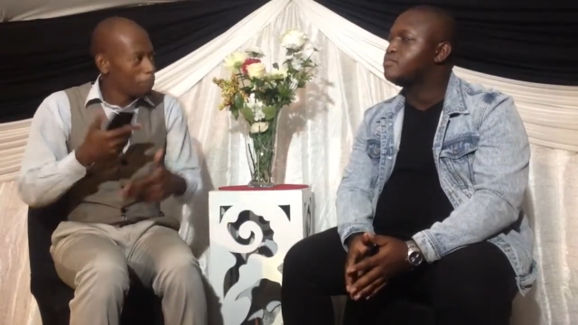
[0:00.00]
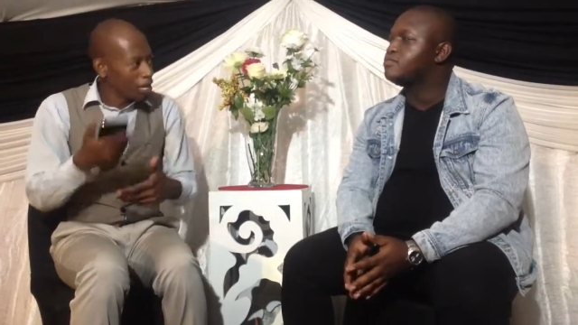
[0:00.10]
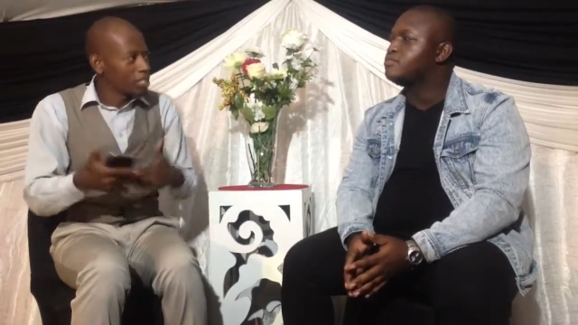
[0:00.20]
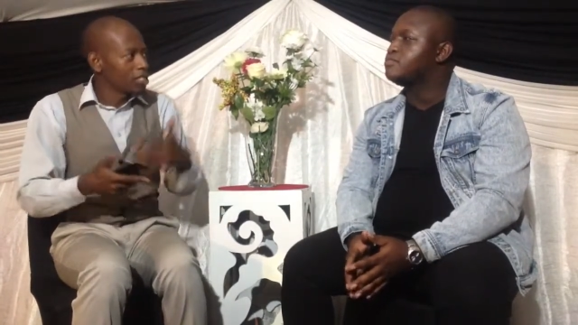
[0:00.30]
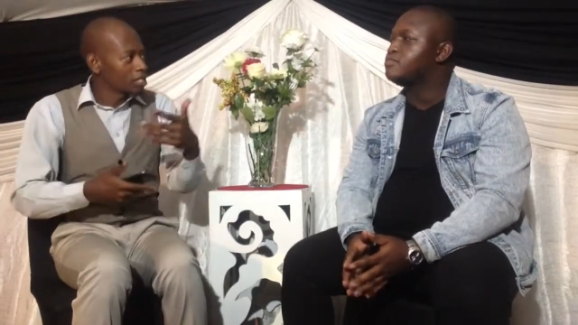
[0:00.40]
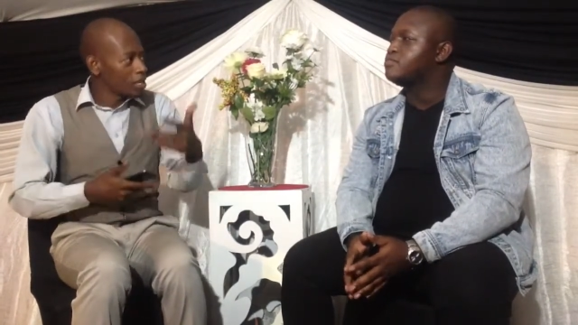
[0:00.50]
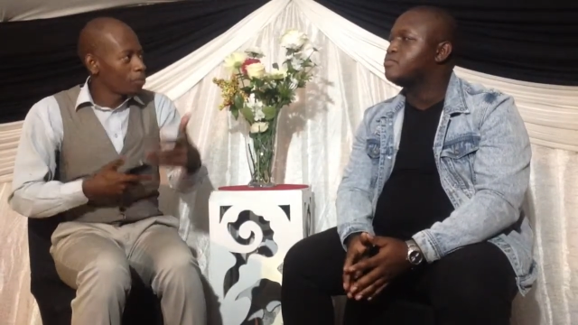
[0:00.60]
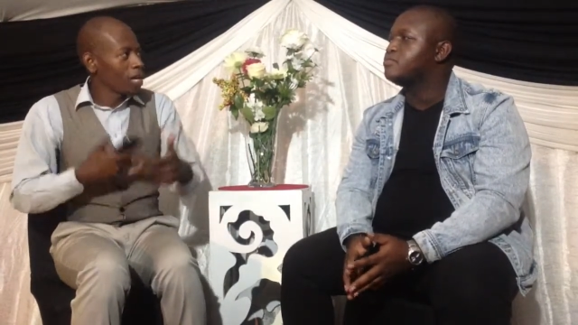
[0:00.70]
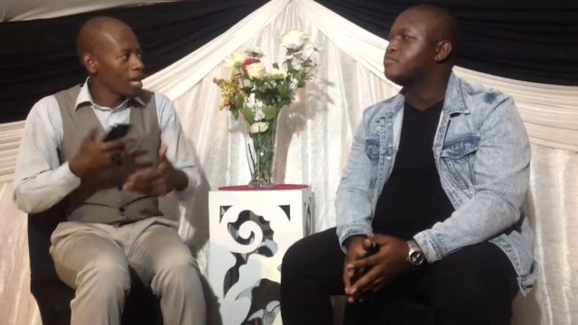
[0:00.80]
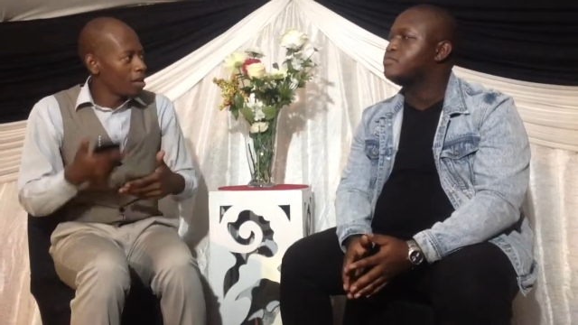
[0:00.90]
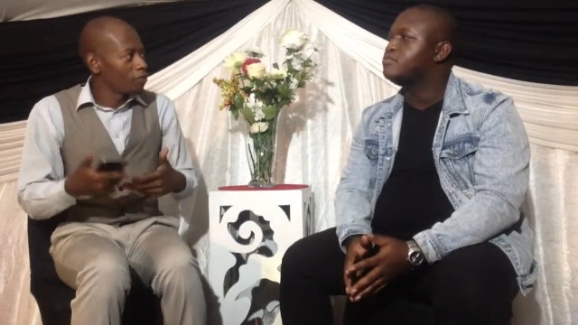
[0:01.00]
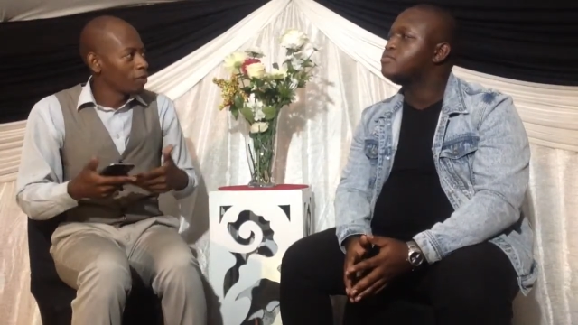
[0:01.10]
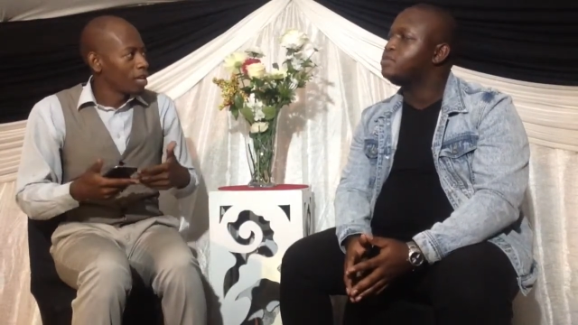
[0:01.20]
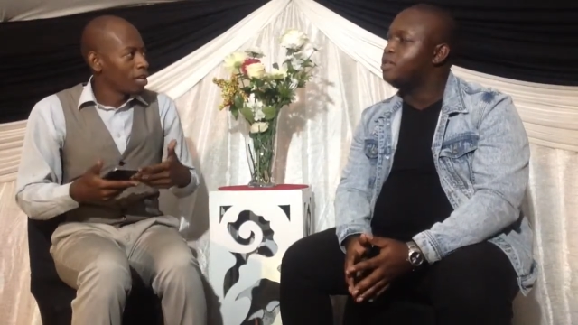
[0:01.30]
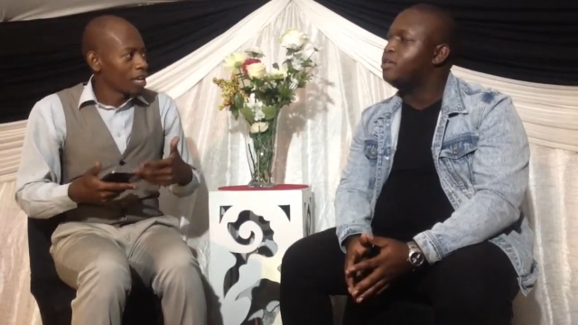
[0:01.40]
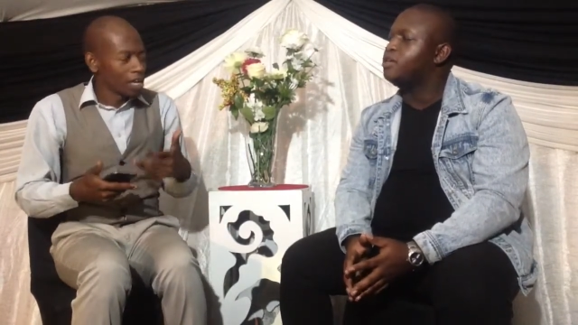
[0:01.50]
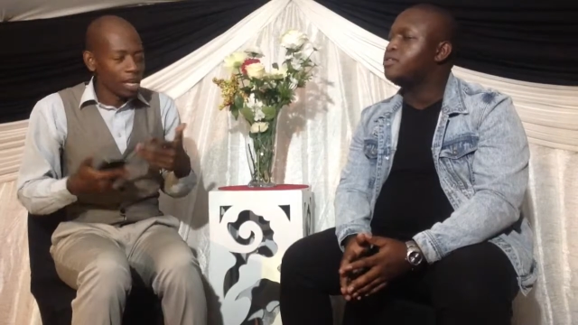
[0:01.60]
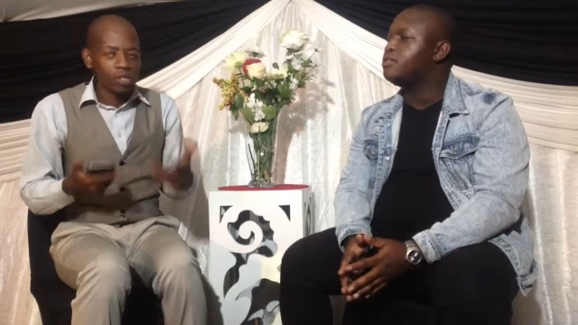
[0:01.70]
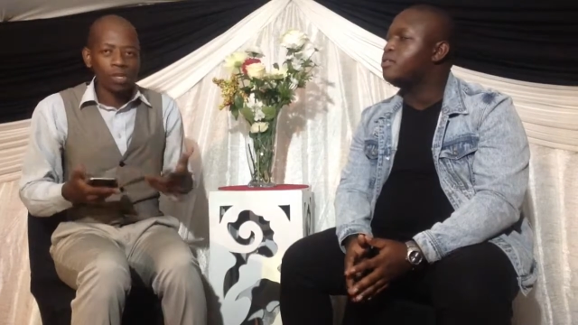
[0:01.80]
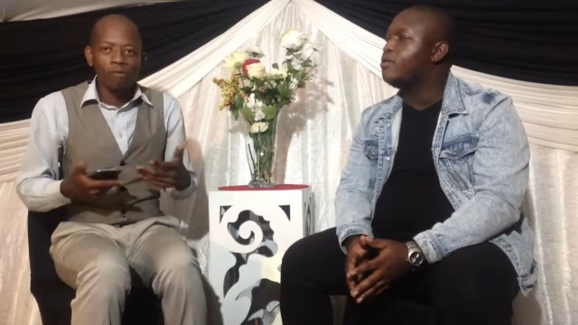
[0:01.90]
Speaker 1: passions that we have can
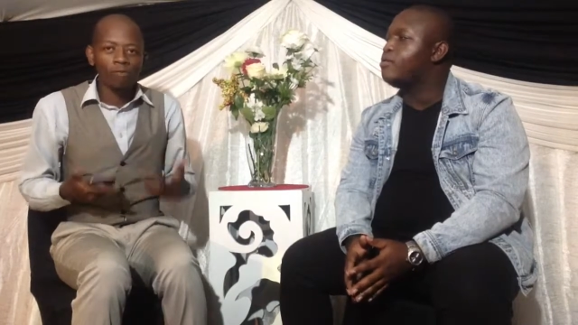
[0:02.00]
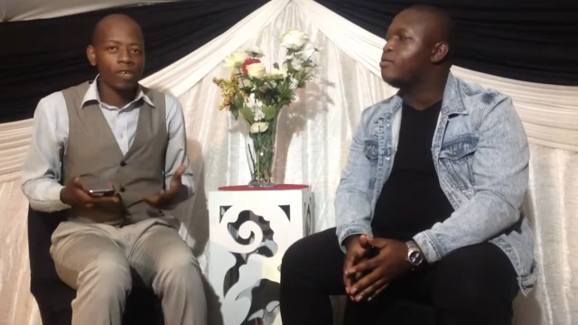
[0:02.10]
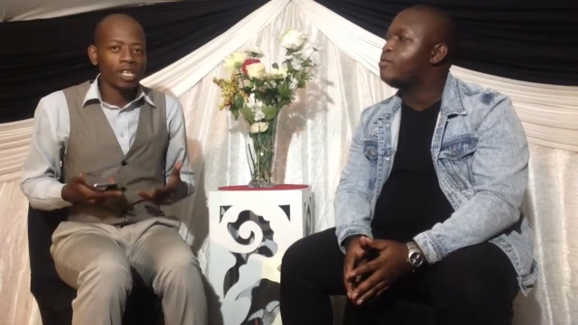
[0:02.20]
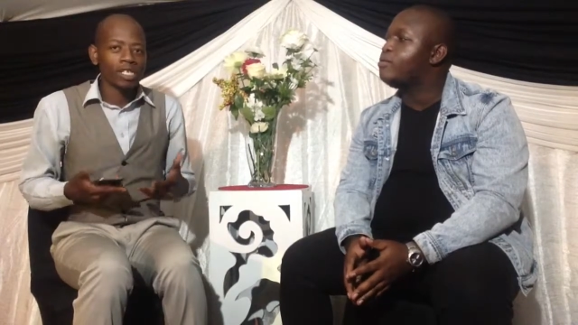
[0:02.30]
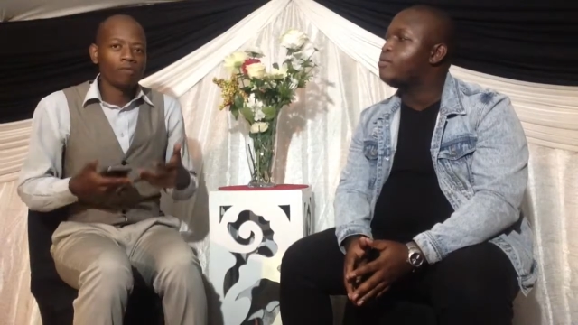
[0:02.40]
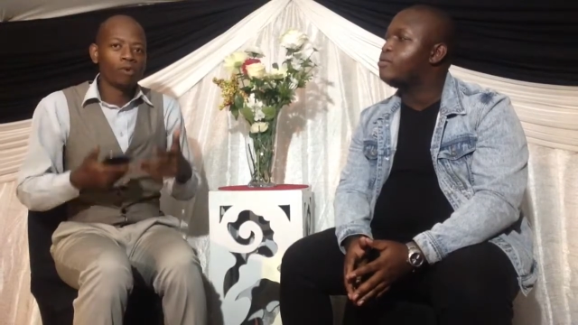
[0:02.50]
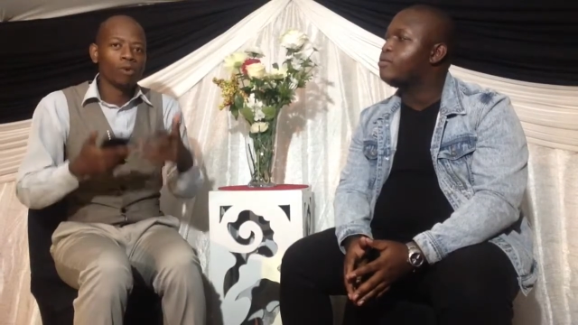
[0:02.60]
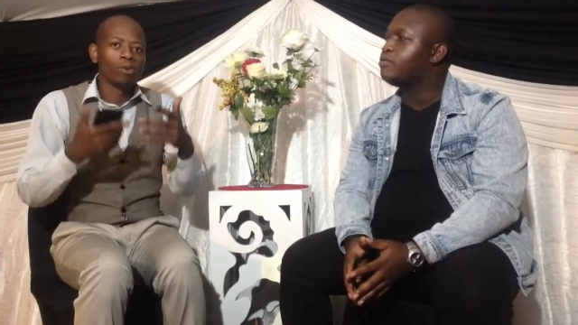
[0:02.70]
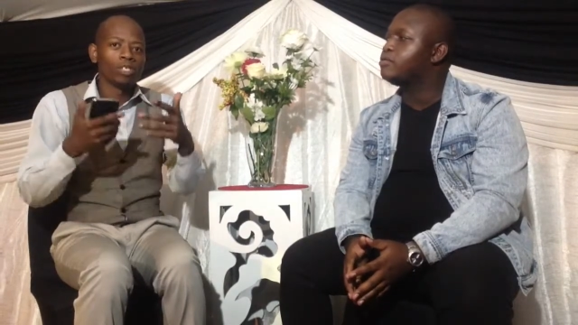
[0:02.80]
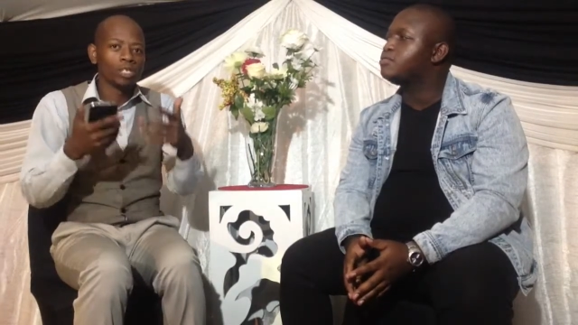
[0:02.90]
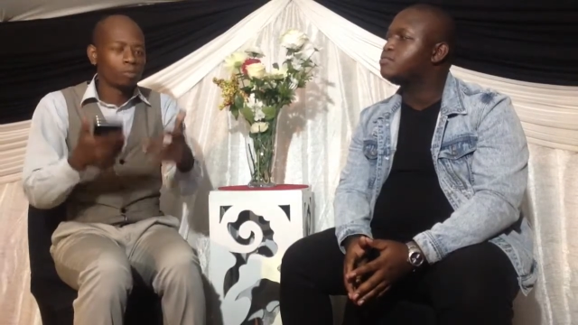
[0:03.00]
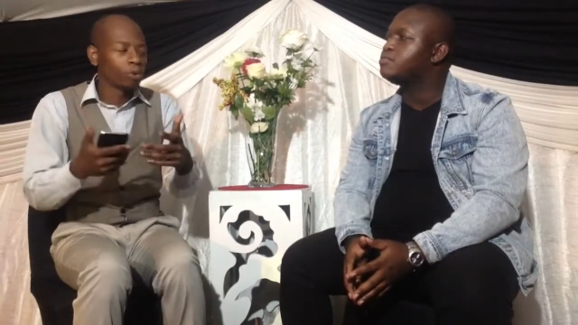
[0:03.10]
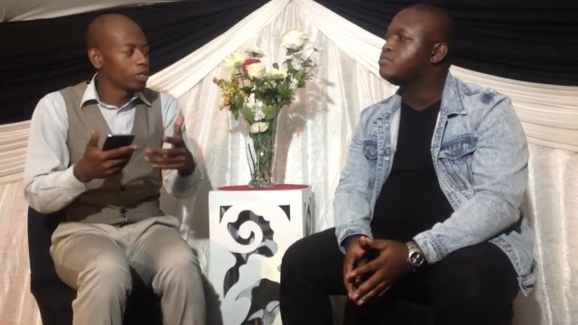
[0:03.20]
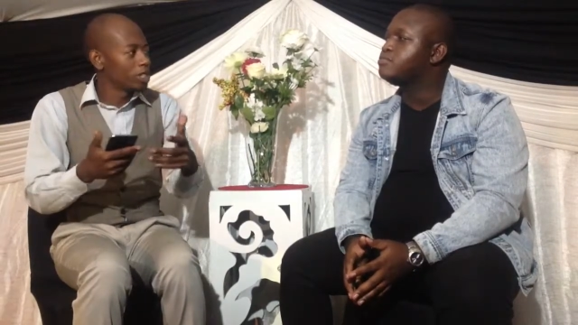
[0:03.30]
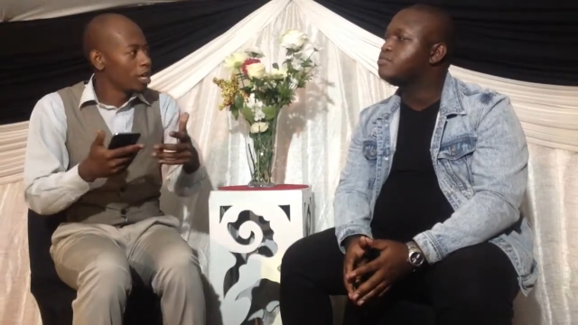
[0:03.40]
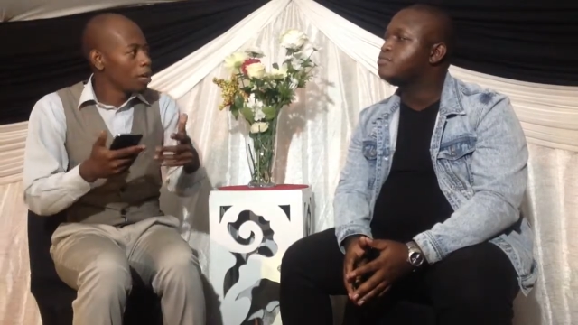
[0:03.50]
actually feed us if you just put